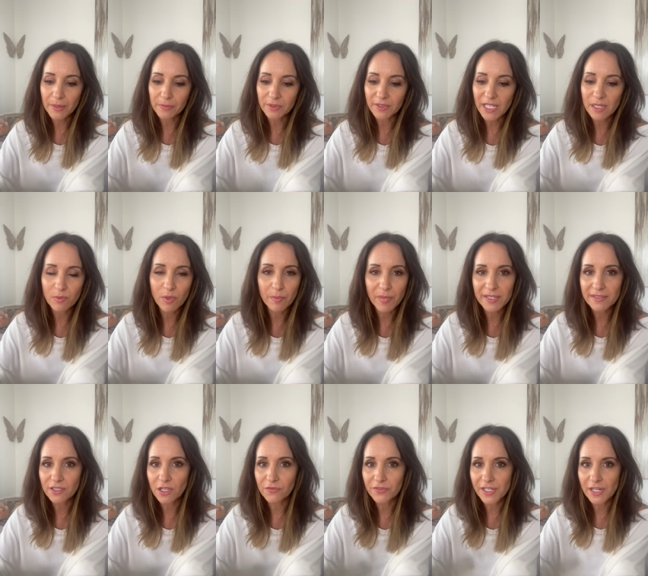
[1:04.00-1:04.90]
would label
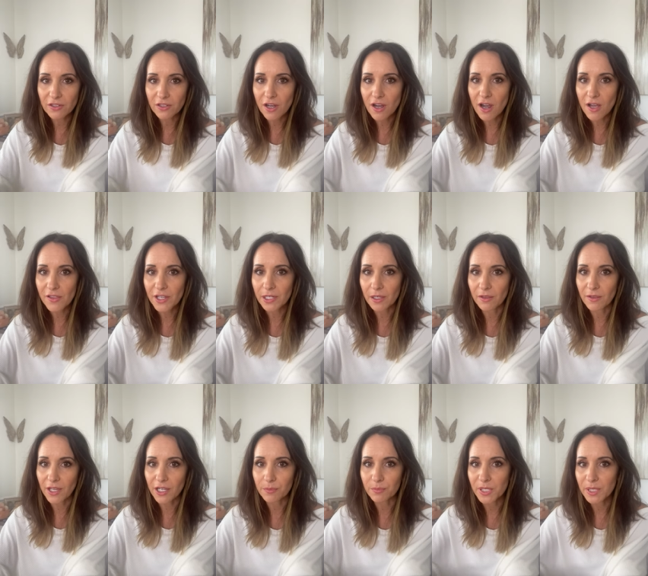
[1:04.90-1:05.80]
myself an alcoholic. A
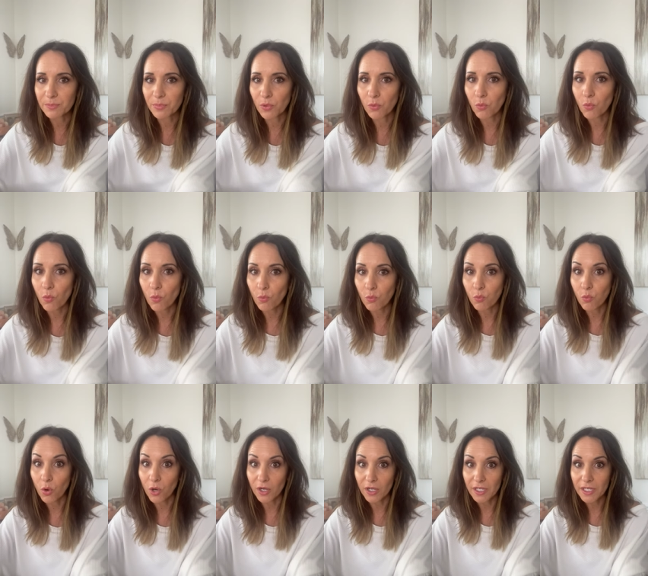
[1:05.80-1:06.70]
lot of people
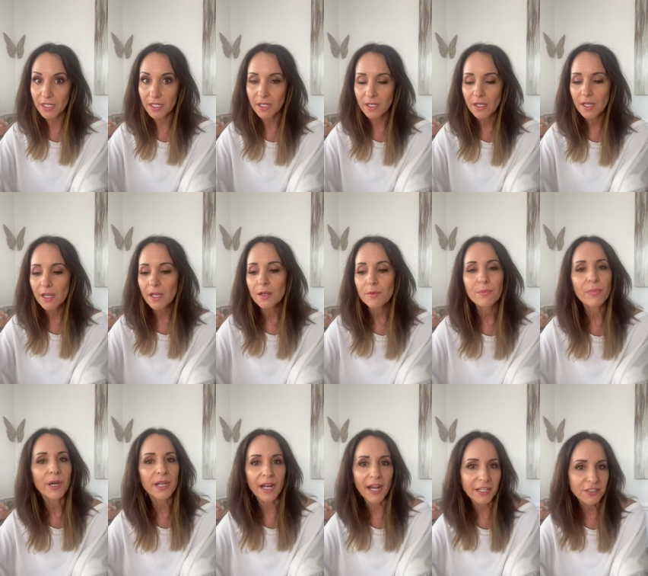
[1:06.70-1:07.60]
would,
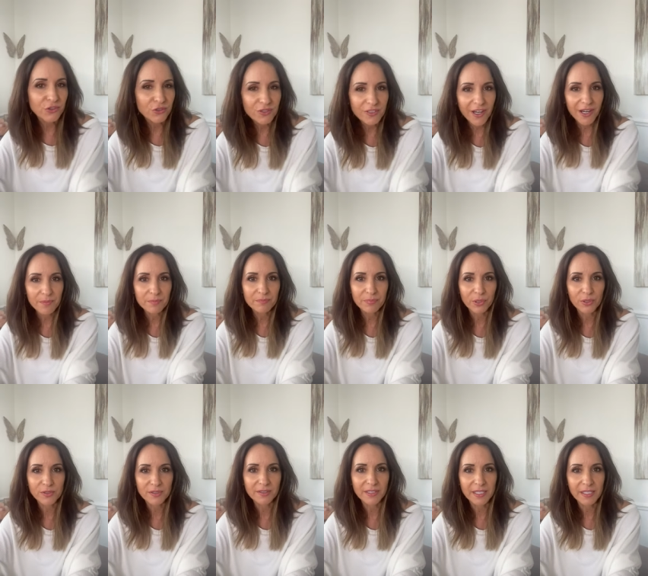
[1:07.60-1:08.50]
but I do not
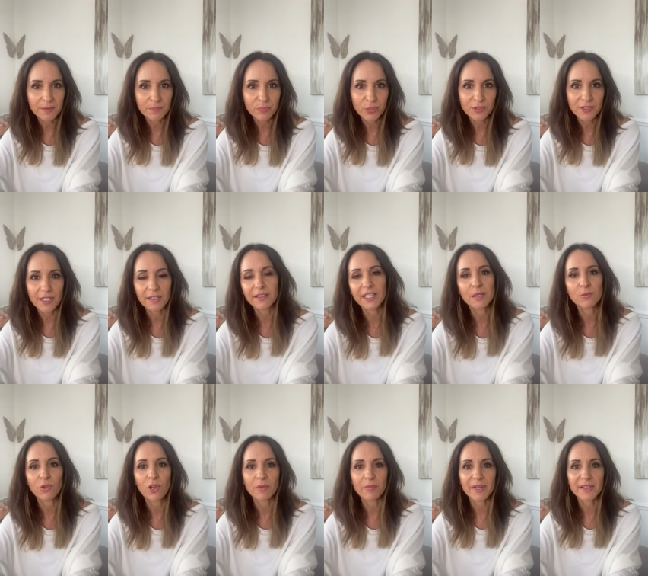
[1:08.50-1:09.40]
personally put that
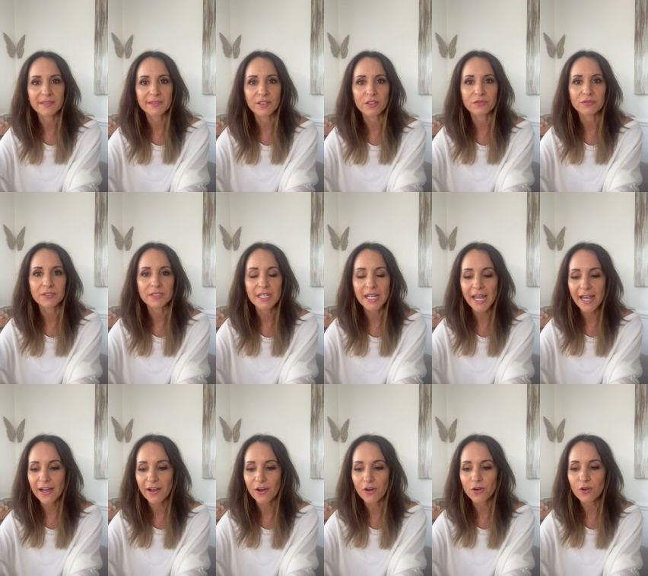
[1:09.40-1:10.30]
label on myself
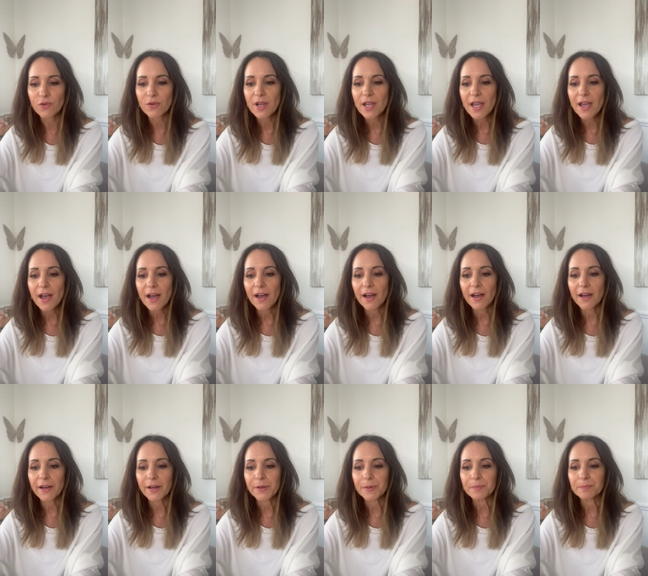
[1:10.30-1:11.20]
now.
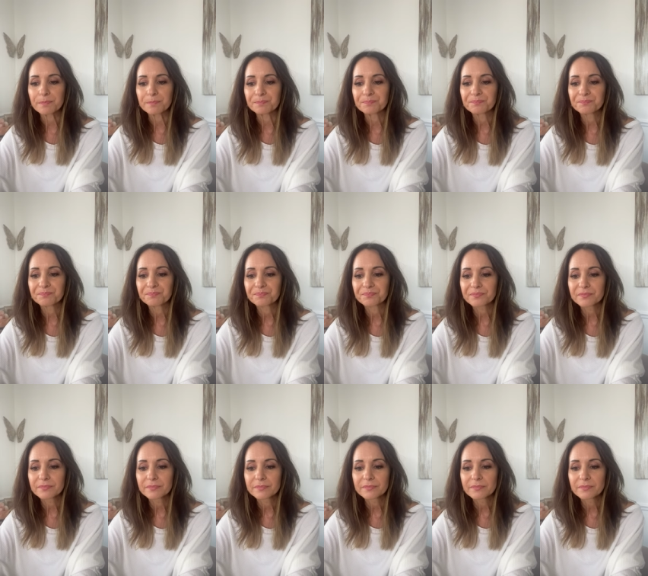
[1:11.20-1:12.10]
Um,
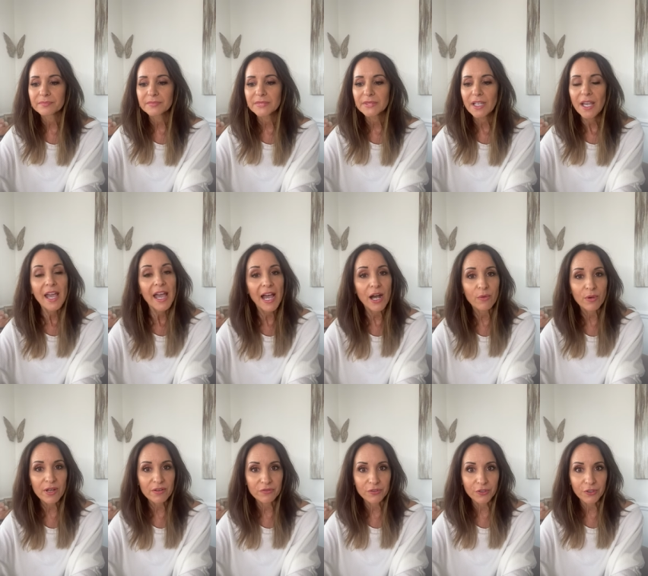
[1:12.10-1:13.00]

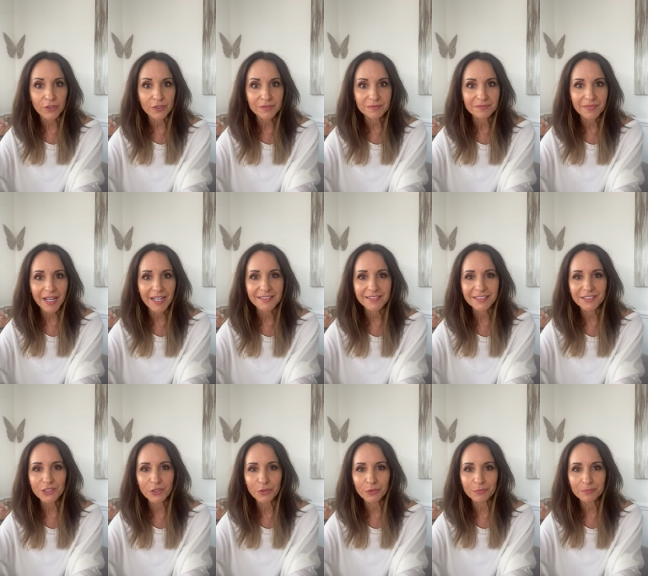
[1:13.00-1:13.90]
however, I
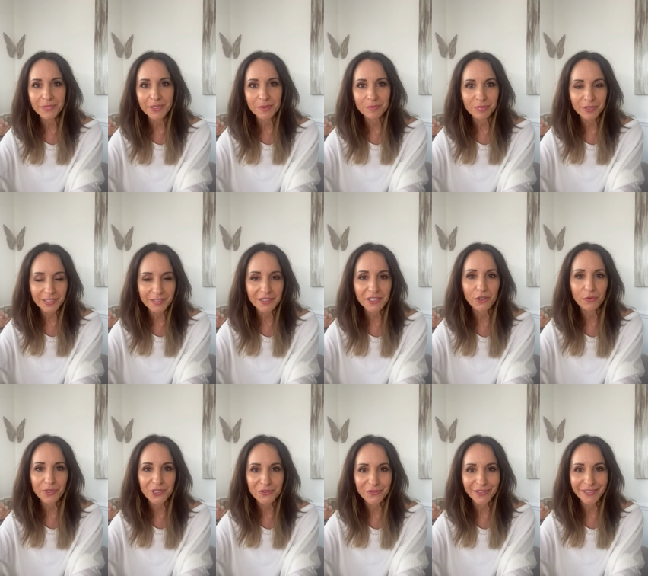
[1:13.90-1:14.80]
did com- completely
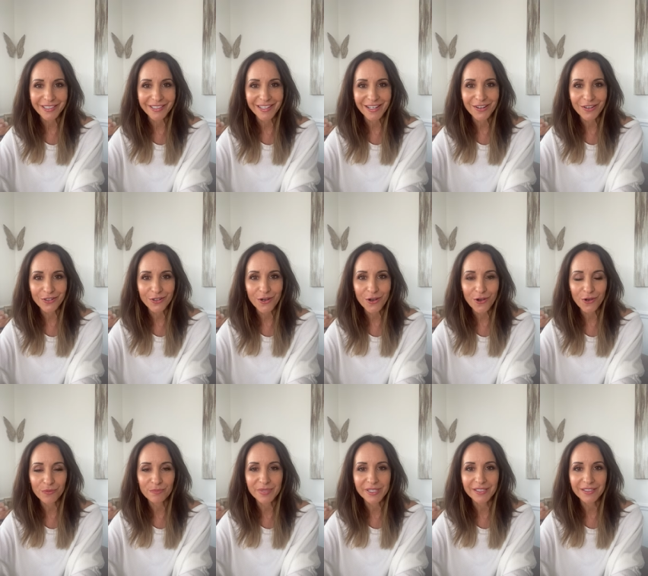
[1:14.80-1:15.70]
quit drinking
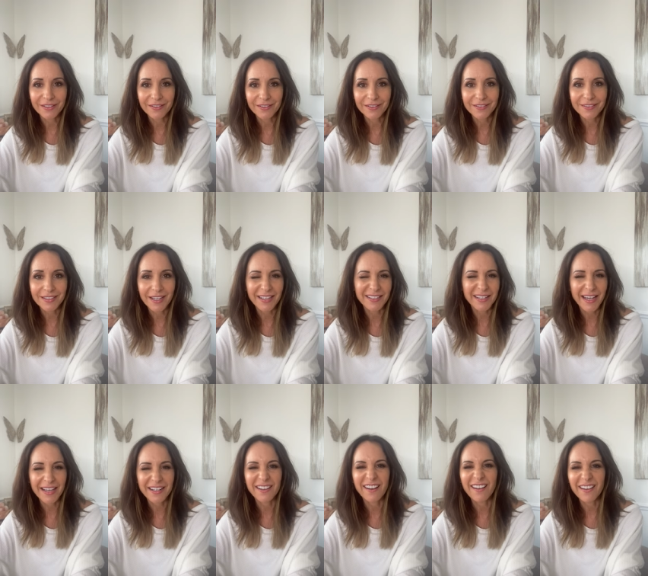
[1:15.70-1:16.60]
alcohol because I
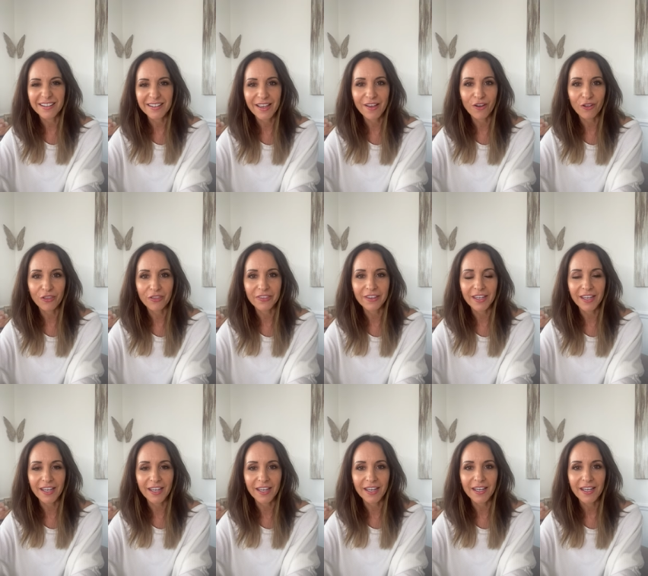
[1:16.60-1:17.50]
had an
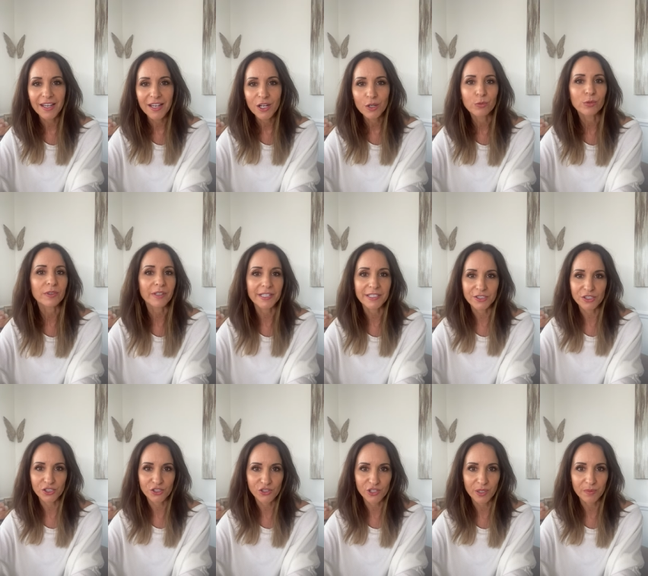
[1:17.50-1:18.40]
unhealthy
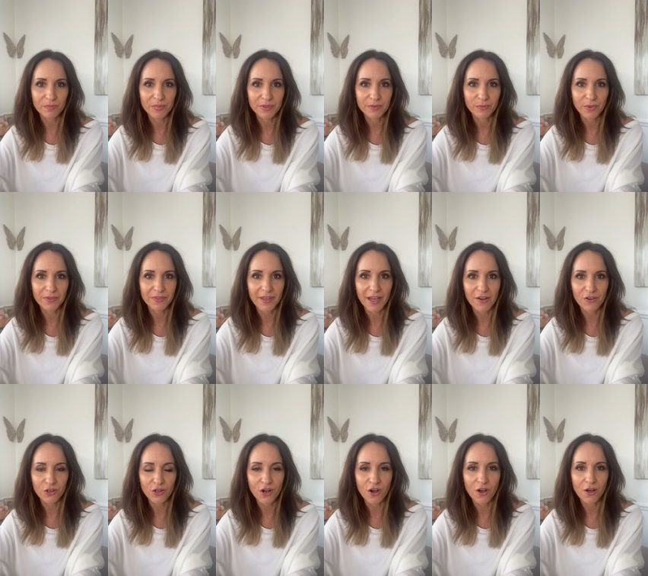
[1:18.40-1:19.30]
relationship with
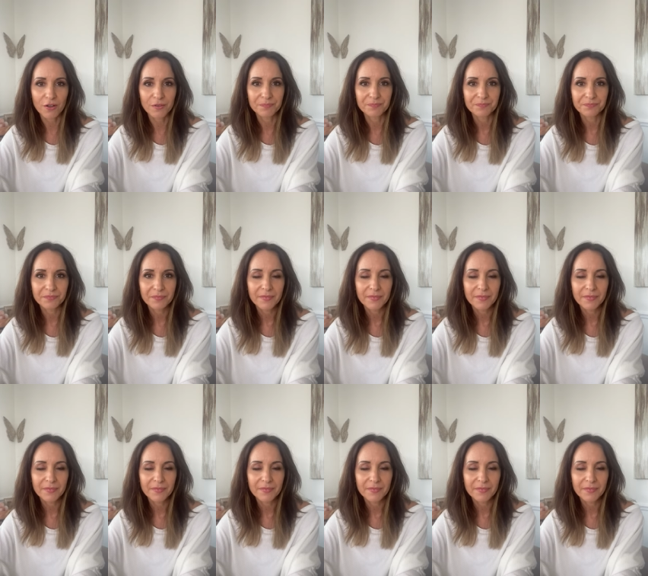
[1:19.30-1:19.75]
alcohol,